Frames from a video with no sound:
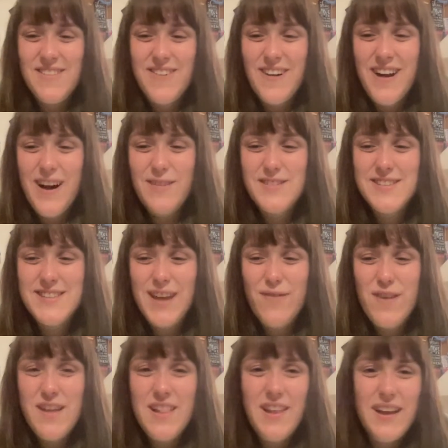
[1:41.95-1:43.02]
All right, I'll just give
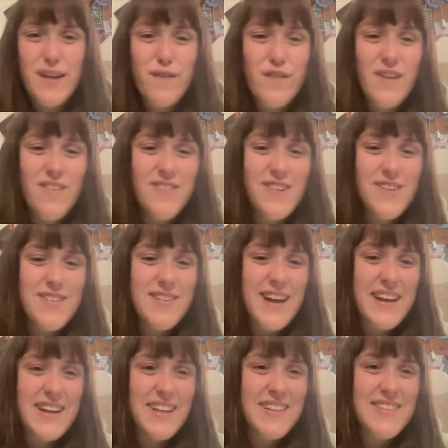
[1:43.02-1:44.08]
it like a few more
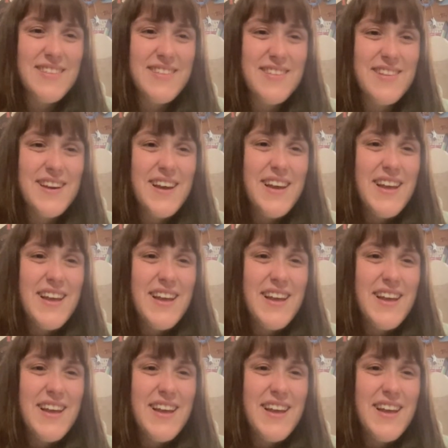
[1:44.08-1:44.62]
seconds